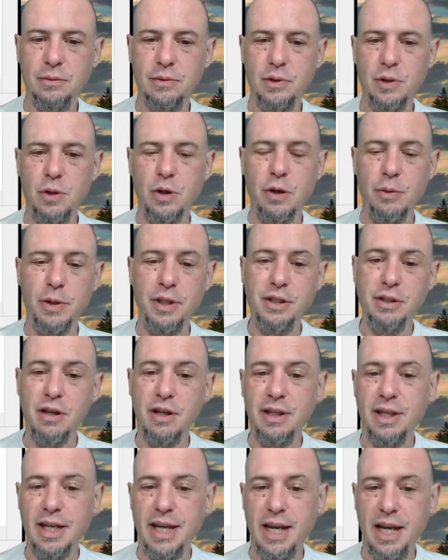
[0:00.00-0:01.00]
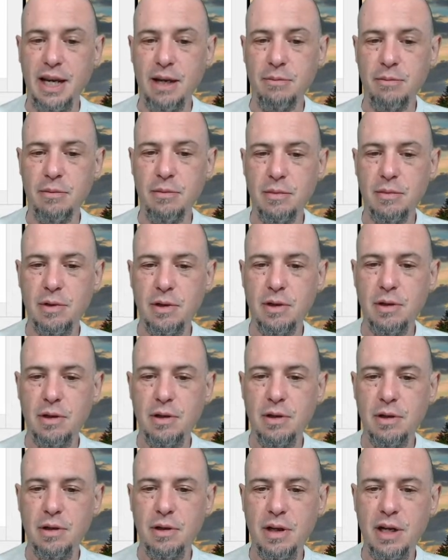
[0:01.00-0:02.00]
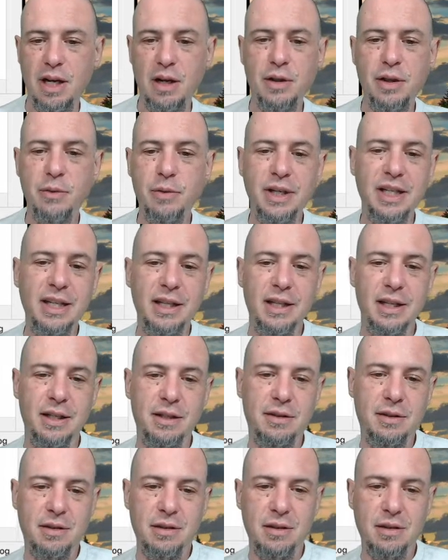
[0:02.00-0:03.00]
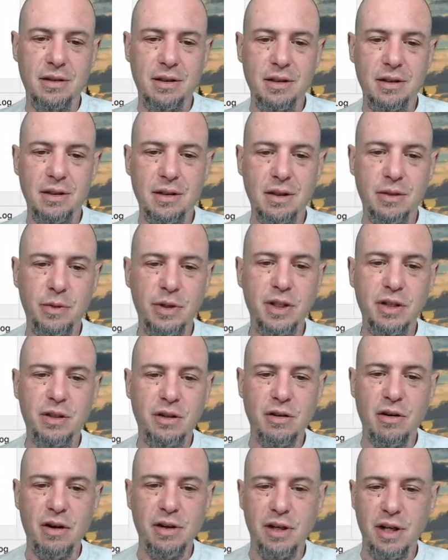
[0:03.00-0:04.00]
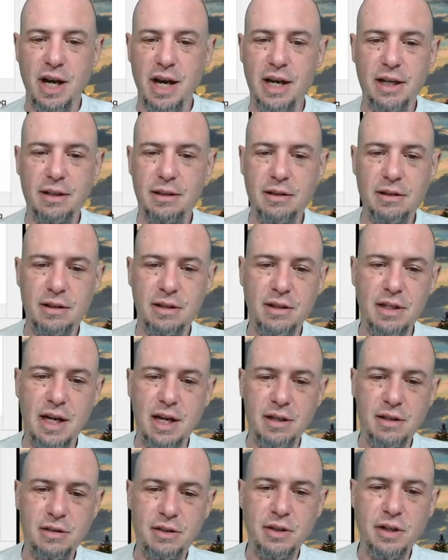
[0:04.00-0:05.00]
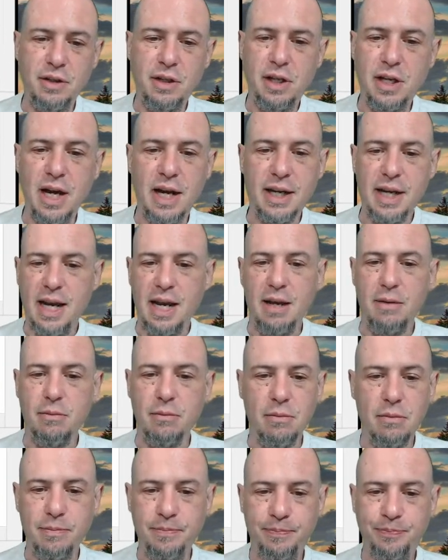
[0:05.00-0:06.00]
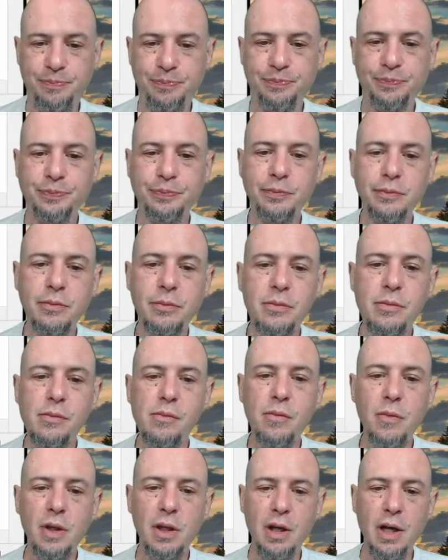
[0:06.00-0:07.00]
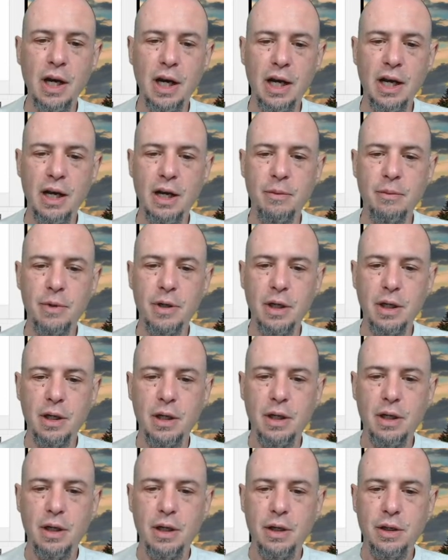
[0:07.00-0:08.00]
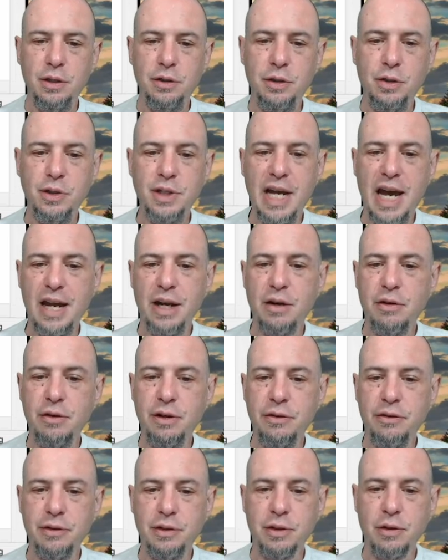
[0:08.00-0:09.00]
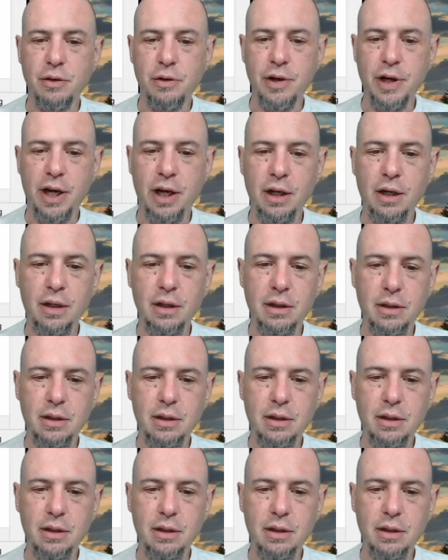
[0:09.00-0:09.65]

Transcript: Or we start the game. I don't think we need this. We just start Yacht. Let's start, start the Yacht game. Um, choose category for scoring.